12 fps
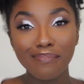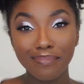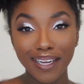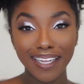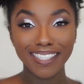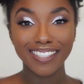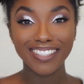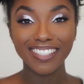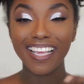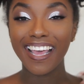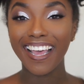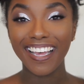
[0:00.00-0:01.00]
But
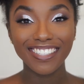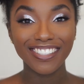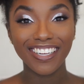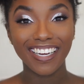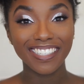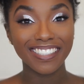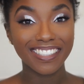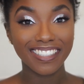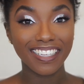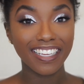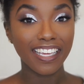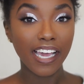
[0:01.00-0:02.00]
as you guys
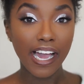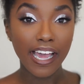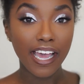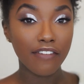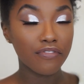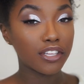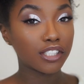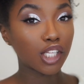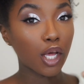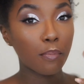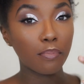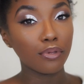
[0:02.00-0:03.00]
see, I have this
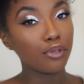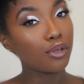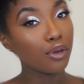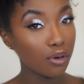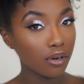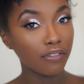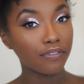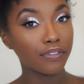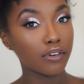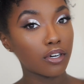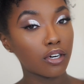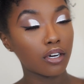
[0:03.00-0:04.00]

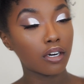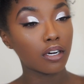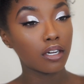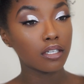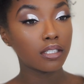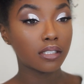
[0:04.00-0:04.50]
beautiful,